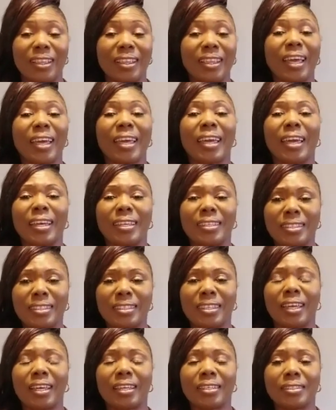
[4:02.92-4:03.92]
like I
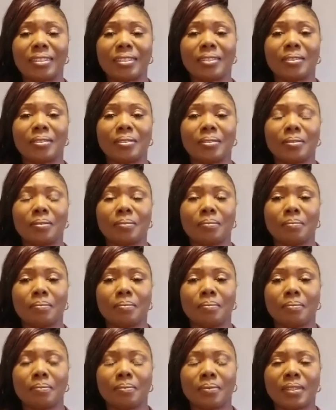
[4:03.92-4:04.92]
said,
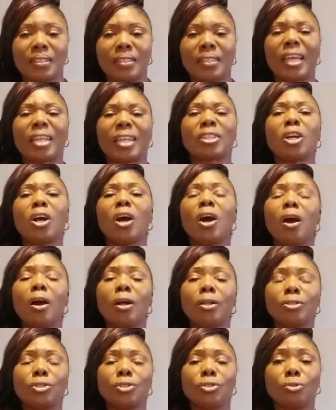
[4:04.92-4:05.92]
that
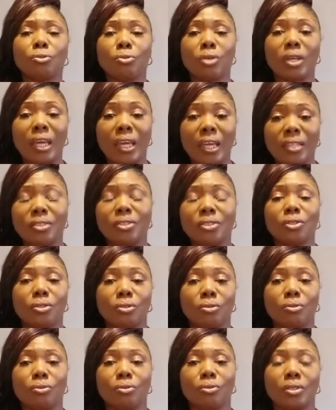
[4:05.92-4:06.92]
calls you
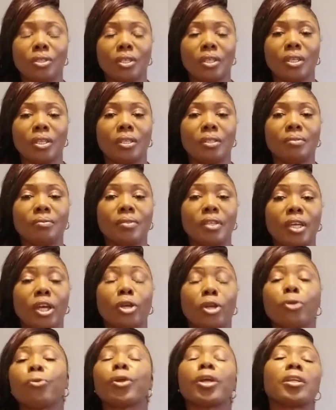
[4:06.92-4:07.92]
into
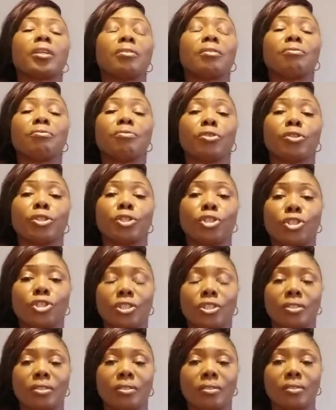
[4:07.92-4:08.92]
a greater
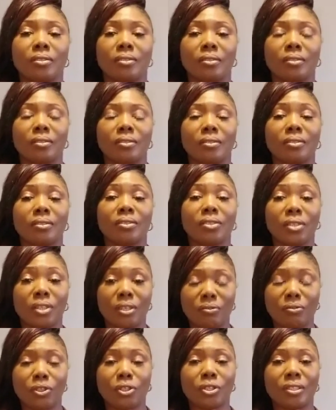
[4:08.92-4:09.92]
version
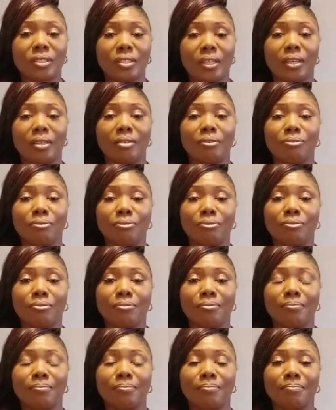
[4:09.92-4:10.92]
of yourself.
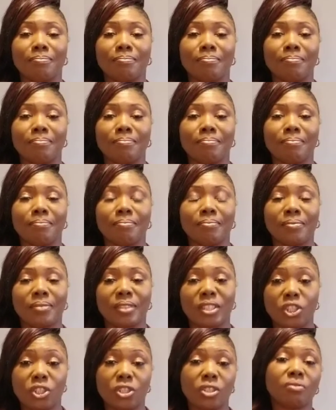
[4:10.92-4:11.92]

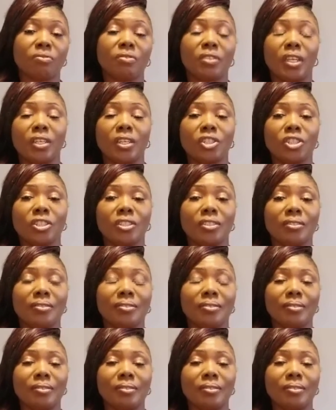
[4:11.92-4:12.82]
Shift Nation,